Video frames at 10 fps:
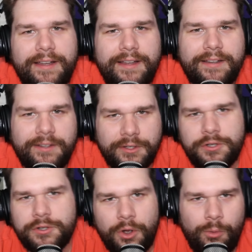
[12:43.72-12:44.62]
because you're
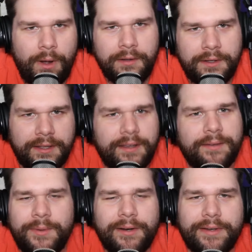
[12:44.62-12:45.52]
so wonky."
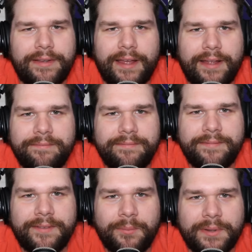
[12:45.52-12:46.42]
We don't need that.
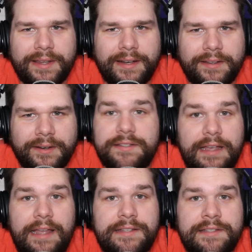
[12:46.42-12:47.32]
Don't put that in there.
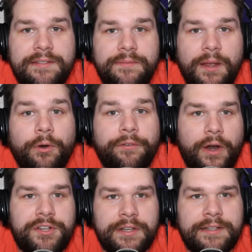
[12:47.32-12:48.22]
It's
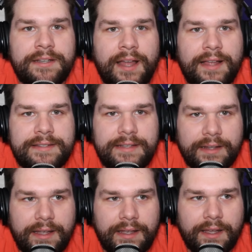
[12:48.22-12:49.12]
refreshing to not see
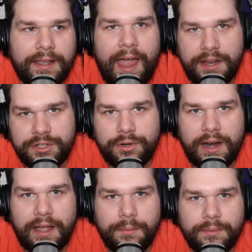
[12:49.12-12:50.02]
like a cash
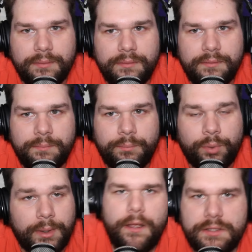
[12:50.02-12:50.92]
grab
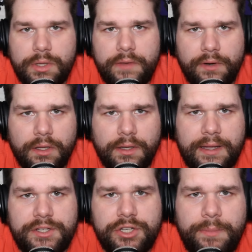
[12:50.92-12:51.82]
prequel. So give it a
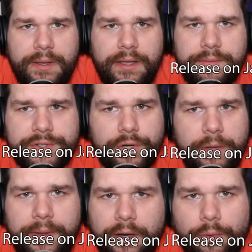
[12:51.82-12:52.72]
look. It should be
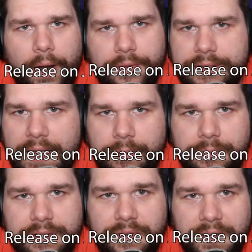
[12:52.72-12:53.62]
streaming around the
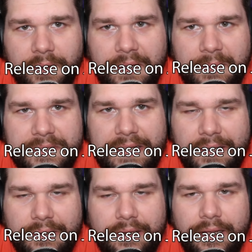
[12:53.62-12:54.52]
time this video comes
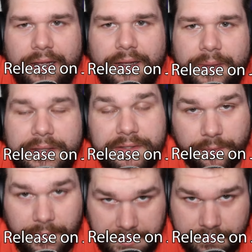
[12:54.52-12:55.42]
out. Uh, that's
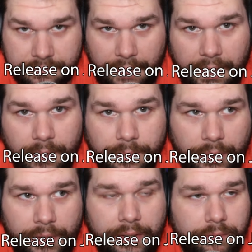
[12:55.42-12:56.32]
the reason I
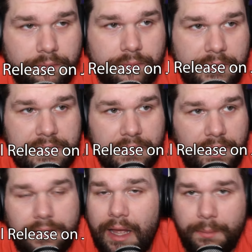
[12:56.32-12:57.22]
uploaded it this
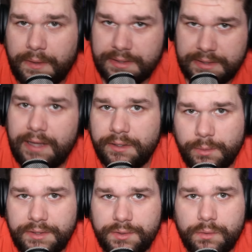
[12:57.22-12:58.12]
late, not because I had to
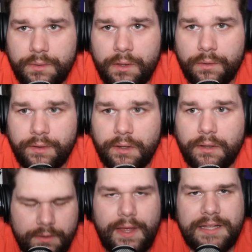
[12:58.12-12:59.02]
retool the whole
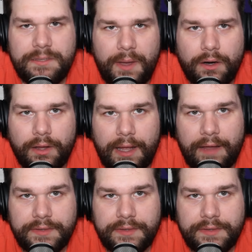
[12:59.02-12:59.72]
thing. That's about all I have to